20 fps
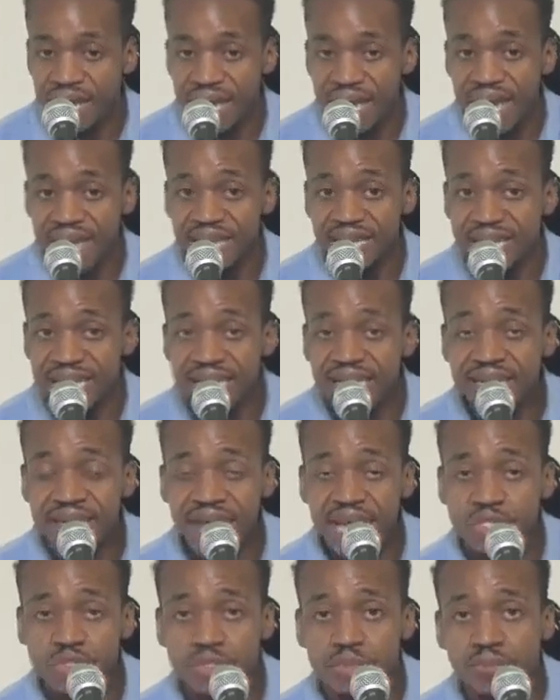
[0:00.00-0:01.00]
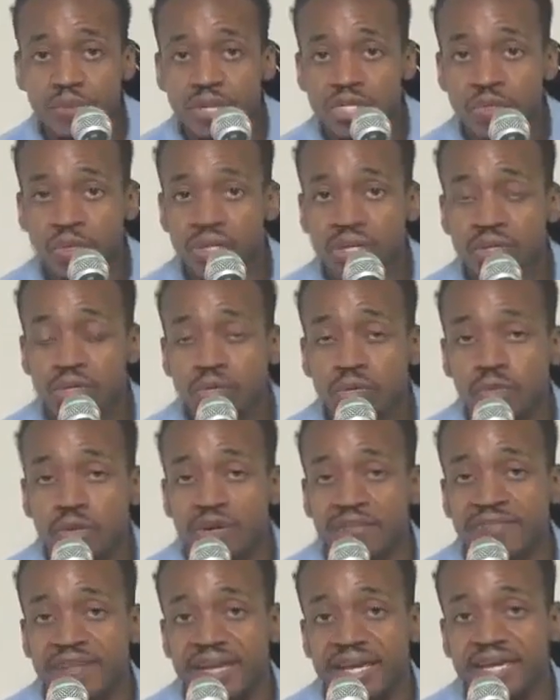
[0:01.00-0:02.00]
and need extra support during the
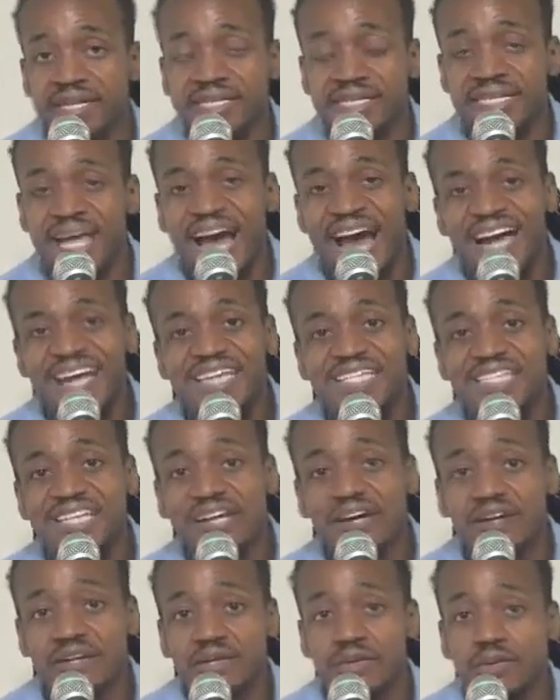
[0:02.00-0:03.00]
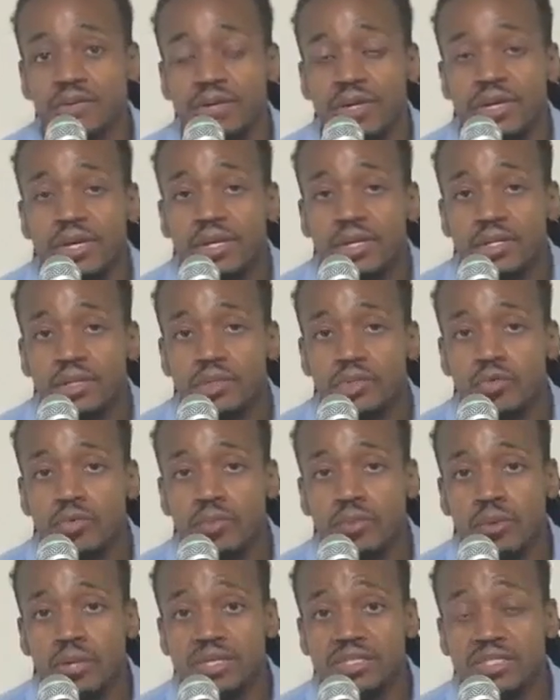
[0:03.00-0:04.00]
newborn phase. Because I can tell you,
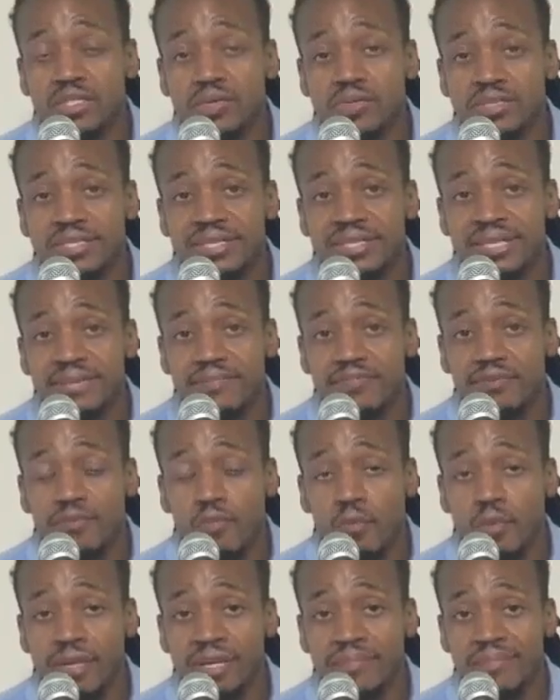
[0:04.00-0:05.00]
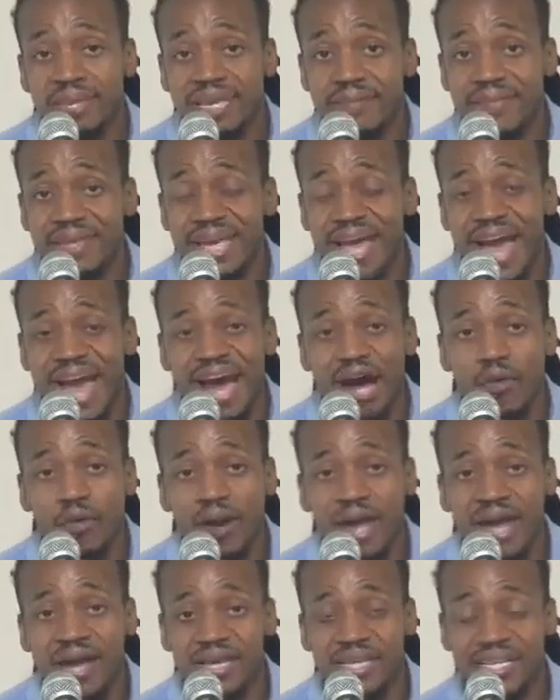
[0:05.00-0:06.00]
newborns don't sleep for more than maybe an hour
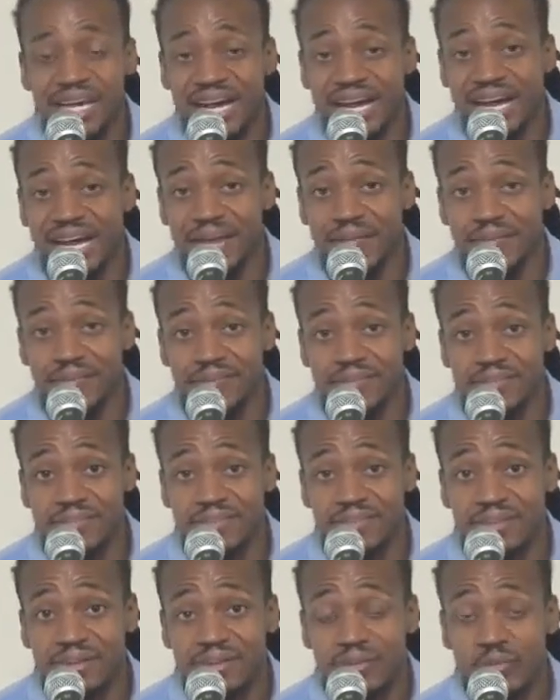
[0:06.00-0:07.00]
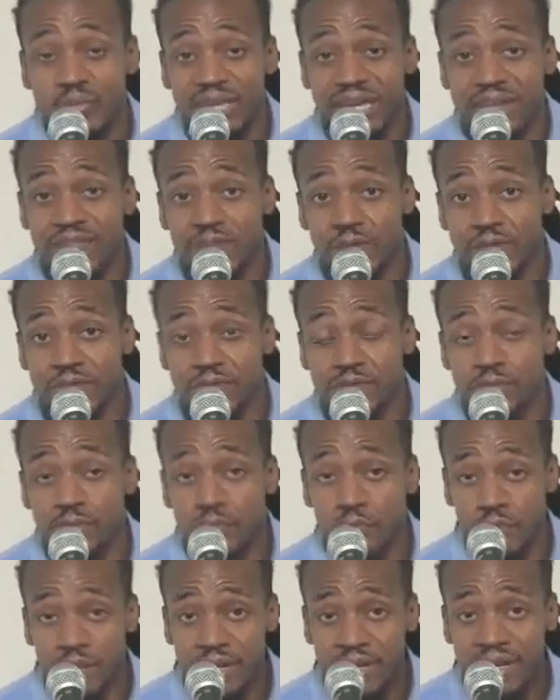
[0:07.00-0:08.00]
at a time when they first are
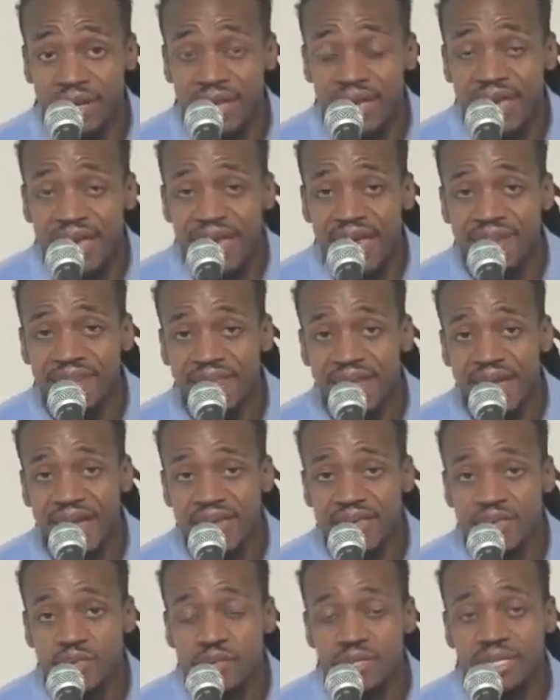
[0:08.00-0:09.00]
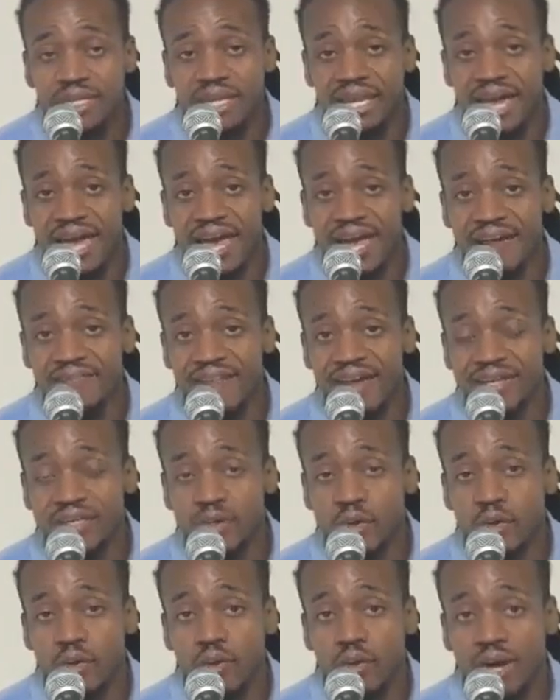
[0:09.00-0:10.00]
born. In fact, you can laugh at the
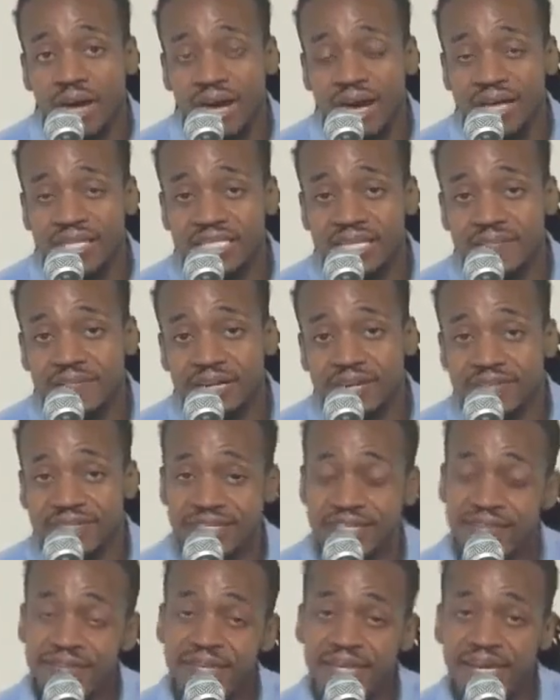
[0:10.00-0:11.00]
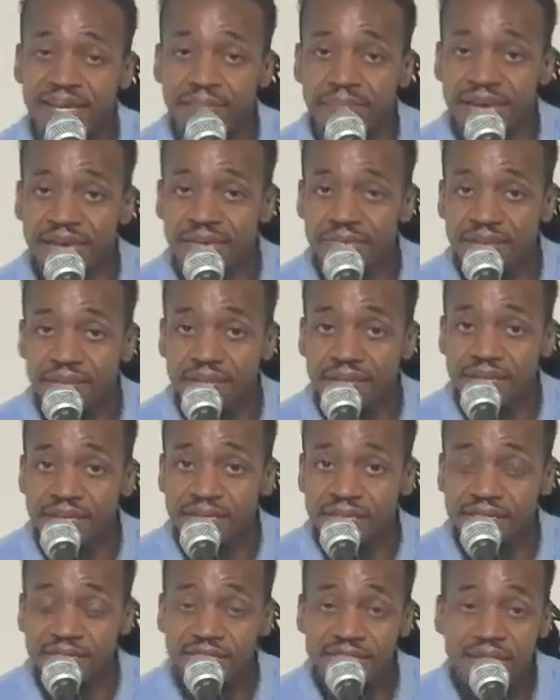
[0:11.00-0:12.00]
whole concept of sleeping like a baby
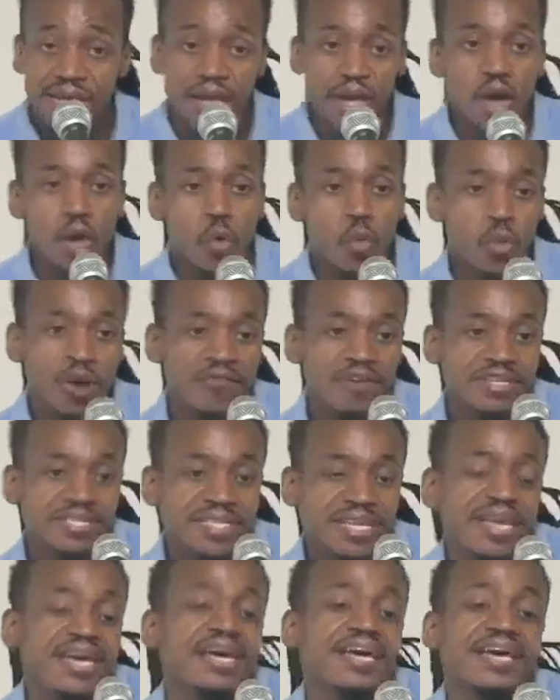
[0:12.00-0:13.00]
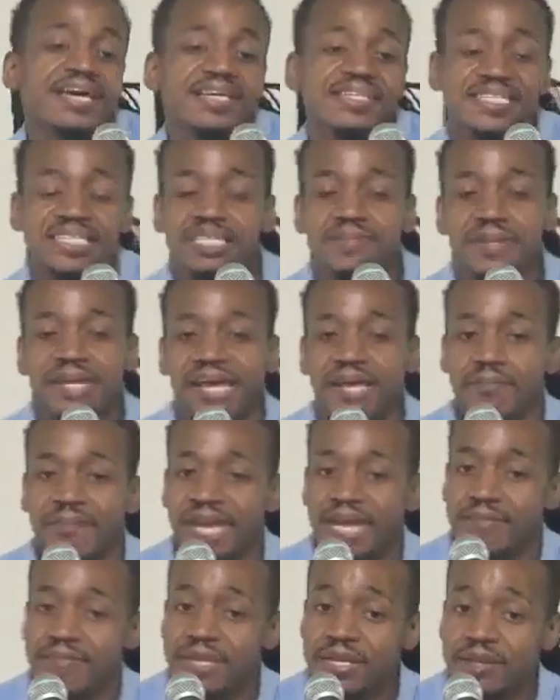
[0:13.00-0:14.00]
because whoever said sleeping like a
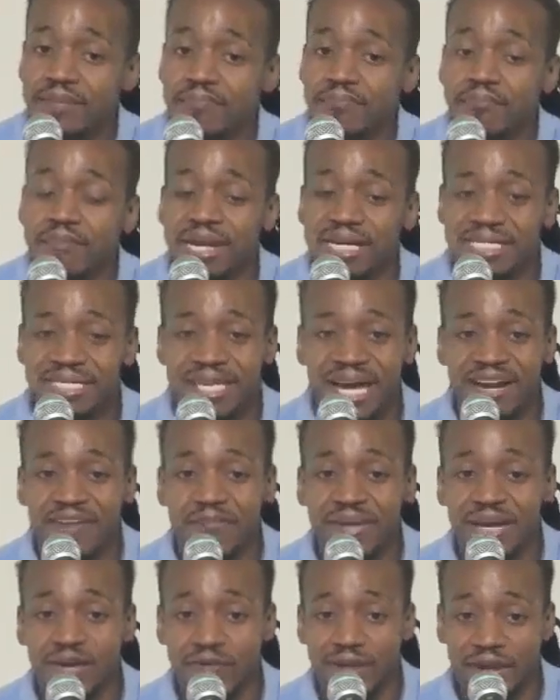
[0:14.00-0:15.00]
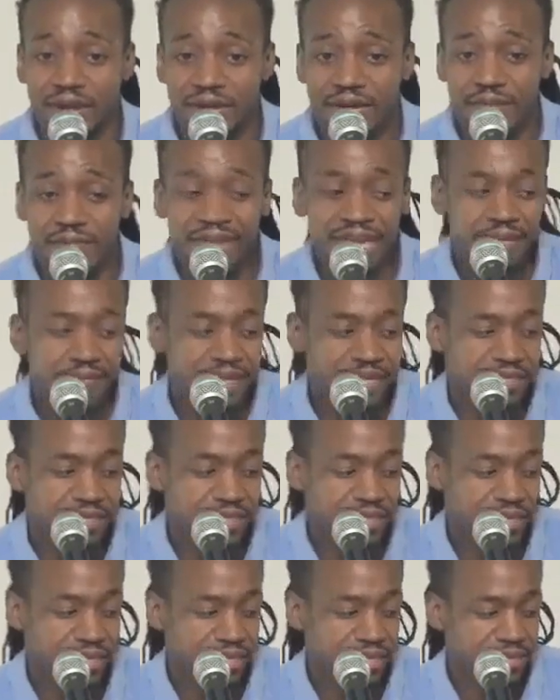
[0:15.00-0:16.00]
baby must not have been around any babies
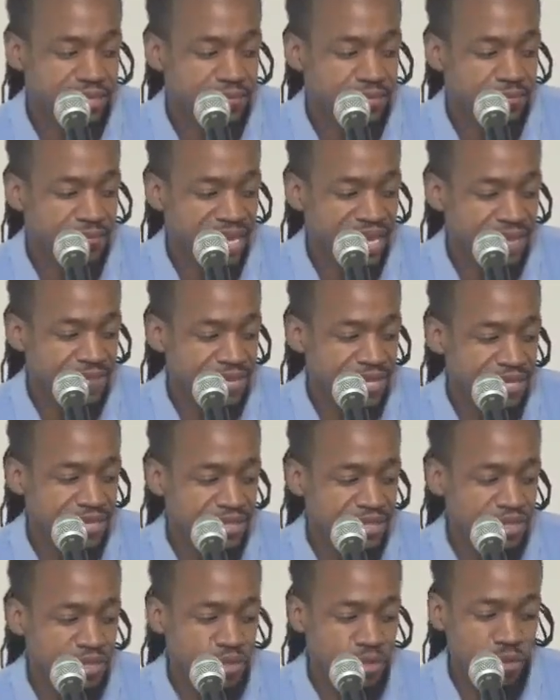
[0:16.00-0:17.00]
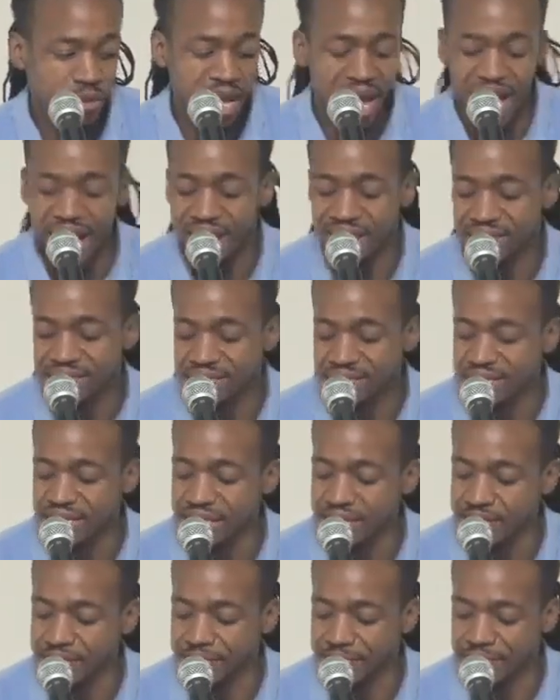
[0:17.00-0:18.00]
because babies do not
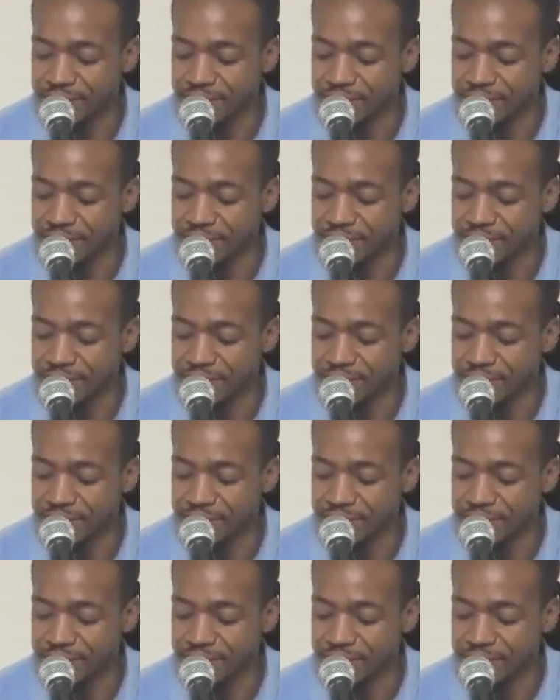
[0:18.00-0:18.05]
sleep.